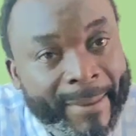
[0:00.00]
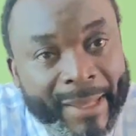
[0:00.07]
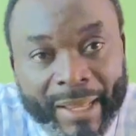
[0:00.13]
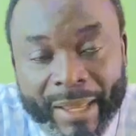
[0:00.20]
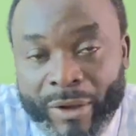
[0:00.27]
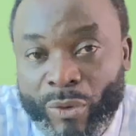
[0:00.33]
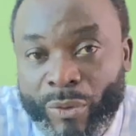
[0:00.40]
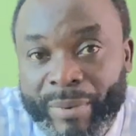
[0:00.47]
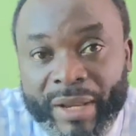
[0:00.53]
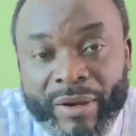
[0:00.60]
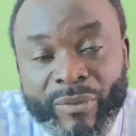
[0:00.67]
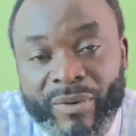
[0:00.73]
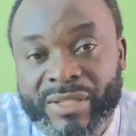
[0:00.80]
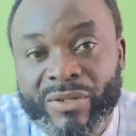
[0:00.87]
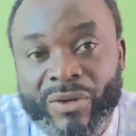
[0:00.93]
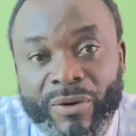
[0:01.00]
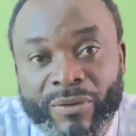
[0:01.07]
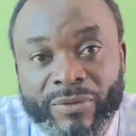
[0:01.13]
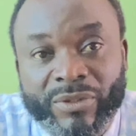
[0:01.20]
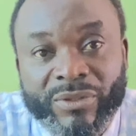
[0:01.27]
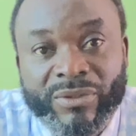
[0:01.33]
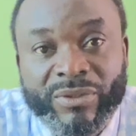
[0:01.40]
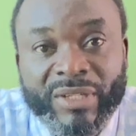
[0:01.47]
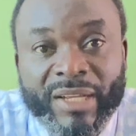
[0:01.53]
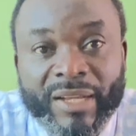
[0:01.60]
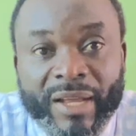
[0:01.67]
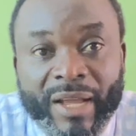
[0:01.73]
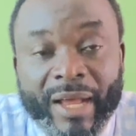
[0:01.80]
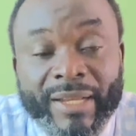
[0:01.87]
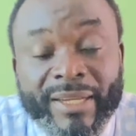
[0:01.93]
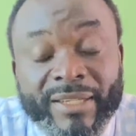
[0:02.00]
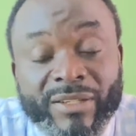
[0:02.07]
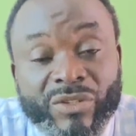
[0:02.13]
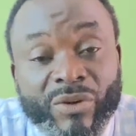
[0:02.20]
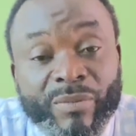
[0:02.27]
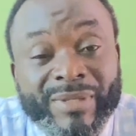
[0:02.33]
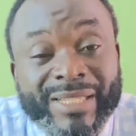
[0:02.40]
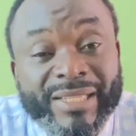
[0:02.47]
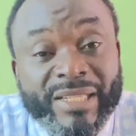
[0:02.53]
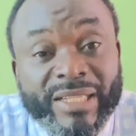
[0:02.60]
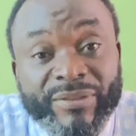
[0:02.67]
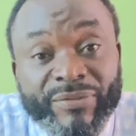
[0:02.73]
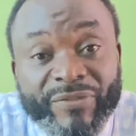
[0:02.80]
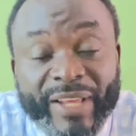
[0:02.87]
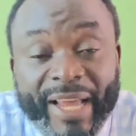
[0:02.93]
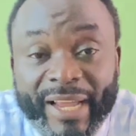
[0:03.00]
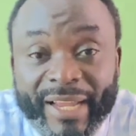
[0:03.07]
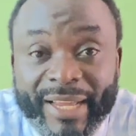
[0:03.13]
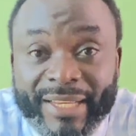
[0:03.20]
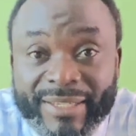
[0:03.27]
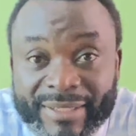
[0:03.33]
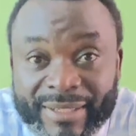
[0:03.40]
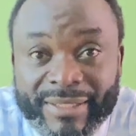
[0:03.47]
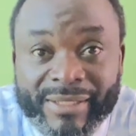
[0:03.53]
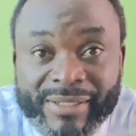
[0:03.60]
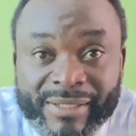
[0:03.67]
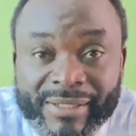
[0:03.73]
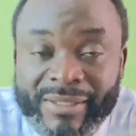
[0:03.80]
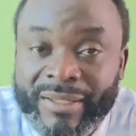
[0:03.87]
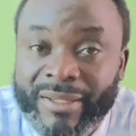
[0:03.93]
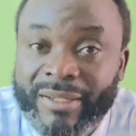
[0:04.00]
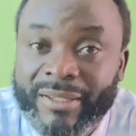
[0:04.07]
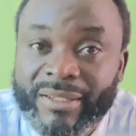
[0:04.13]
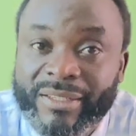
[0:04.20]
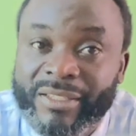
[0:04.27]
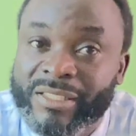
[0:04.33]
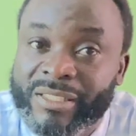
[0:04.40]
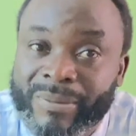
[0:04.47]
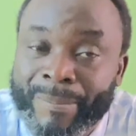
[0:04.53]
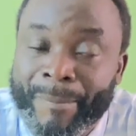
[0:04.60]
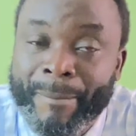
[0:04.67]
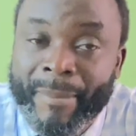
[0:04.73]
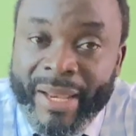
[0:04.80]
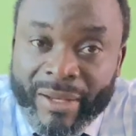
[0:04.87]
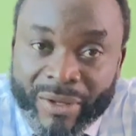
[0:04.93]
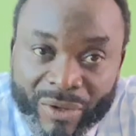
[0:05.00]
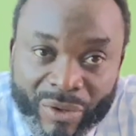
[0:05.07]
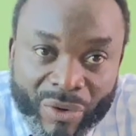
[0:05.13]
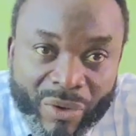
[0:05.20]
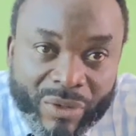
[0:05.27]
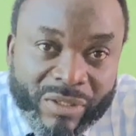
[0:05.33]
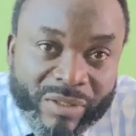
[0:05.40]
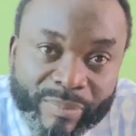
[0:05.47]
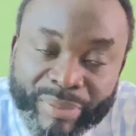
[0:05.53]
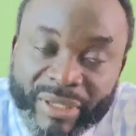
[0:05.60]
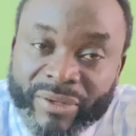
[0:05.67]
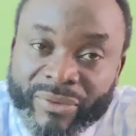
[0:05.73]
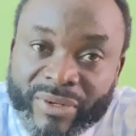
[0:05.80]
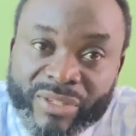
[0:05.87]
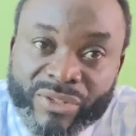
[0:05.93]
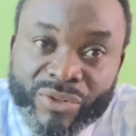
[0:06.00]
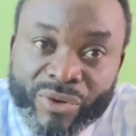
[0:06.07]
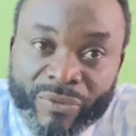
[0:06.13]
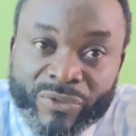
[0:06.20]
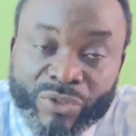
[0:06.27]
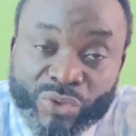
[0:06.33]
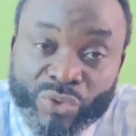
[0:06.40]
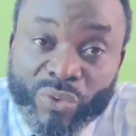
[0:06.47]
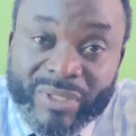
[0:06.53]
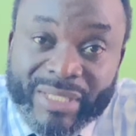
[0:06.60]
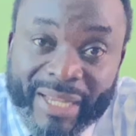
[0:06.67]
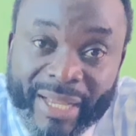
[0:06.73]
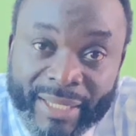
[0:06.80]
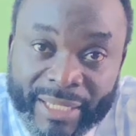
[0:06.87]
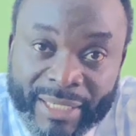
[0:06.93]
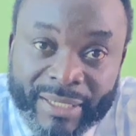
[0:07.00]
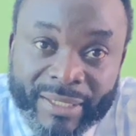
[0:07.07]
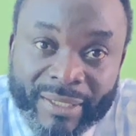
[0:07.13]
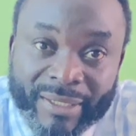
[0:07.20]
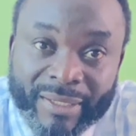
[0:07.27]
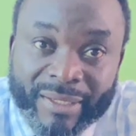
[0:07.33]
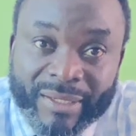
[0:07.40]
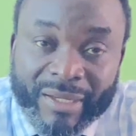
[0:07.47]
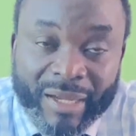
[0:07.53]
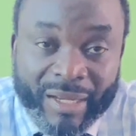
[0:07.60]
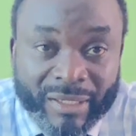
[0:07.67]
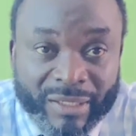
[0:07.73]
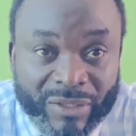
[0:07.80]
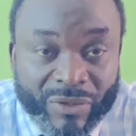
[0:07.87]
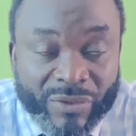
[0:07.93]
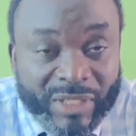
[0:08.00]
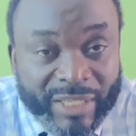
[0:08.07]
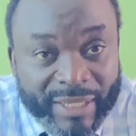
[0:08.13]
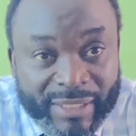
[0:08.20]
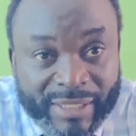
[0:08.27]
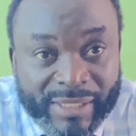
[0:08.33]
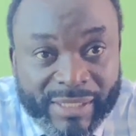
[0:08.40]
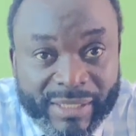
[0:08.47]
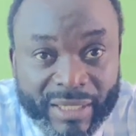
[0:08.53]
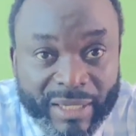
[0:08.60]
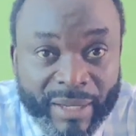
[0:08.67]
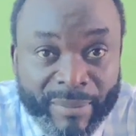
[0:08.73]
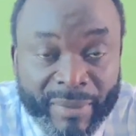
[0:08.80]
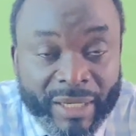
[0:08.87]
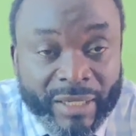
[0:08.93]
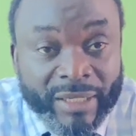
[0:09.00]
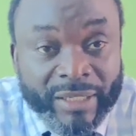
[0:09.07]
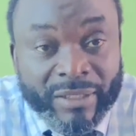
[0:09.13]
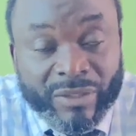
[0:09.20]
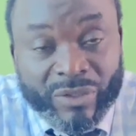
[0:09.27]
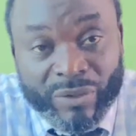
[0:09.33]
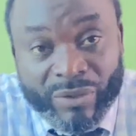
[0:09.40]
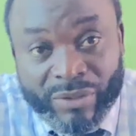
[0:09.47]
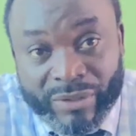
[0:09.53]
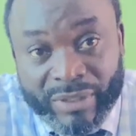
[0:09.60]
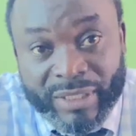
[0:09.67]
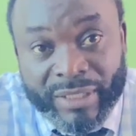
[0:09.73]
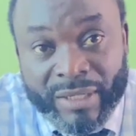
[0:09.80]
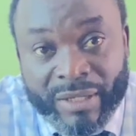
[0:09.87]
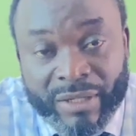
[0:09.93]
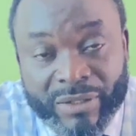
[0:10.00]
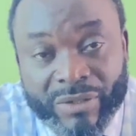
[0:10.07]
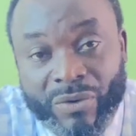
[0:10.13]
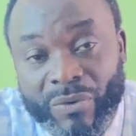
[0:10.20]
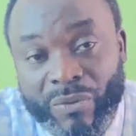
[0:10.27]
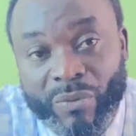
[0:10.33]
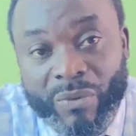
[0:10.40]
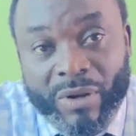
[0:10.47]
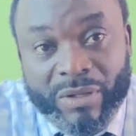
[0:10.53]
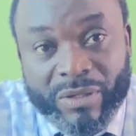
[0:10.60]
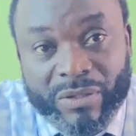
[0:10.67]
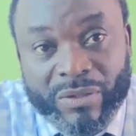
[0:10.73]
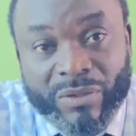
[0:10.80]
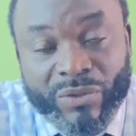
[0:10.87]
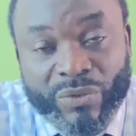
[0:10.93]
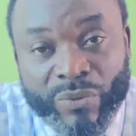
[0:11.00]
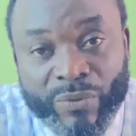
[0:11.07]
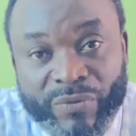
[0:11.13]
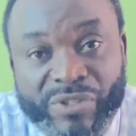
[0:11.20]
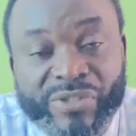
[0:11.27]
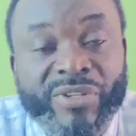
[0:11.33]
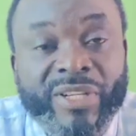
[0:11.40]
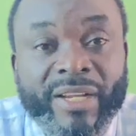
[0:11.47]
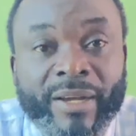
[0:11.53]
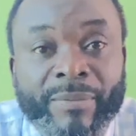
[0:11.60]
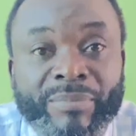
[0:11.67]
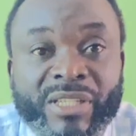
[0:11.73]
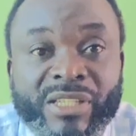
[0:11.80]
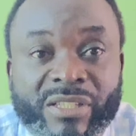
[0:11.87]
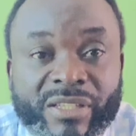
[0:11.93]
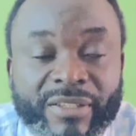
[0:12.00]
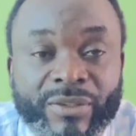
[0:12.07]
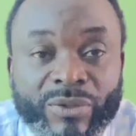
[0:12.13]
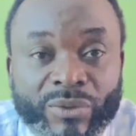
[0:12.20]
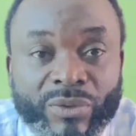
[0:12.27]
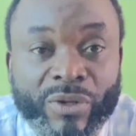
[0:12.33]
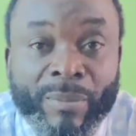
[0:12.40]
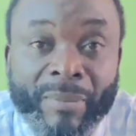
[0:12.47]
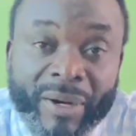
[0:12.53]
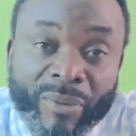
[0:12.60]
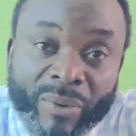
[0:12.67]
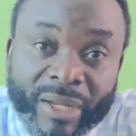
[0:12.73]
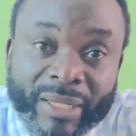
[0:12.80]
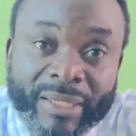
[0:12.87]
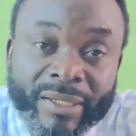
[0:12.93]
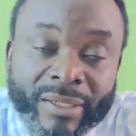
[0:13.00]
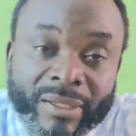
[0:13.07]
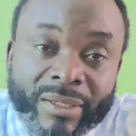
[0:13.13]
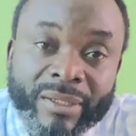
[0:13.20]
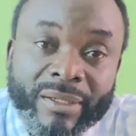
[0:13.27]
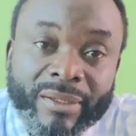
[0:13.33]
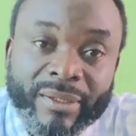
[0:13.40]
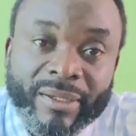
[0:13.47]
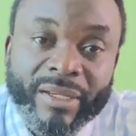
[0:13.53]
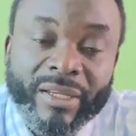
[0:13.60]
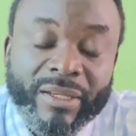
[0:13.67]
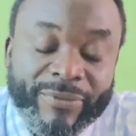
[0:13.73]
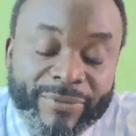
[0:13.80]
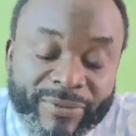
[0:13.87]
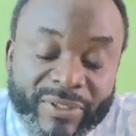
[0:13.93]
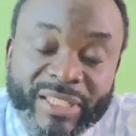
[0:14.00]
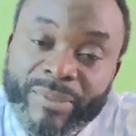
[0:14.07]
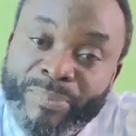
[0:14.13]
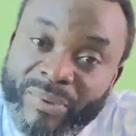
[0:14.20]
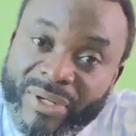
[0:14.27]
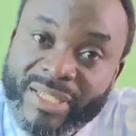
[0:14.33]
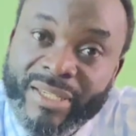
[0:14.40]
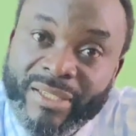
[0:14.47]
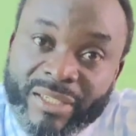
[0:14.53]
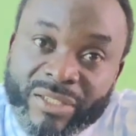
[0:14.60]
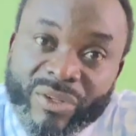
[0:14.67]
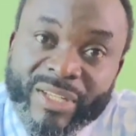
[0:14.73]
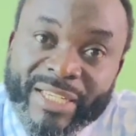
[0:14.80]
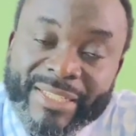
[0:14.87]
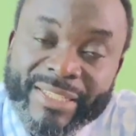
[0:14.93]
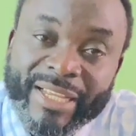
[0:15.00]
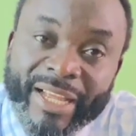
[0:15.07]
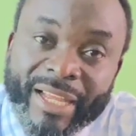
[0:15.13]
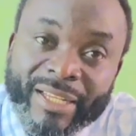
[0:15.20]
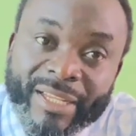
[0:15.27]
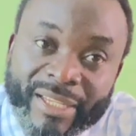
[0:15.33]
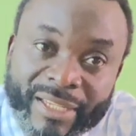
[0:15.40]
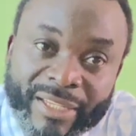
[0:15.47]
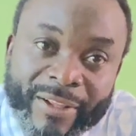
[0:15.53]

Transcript: it could be resolved. And in some severe cases, it may not be resolved totally. And in those cases, they may need surgery. So what do physiotherapists do? Number one, if the presentation is early,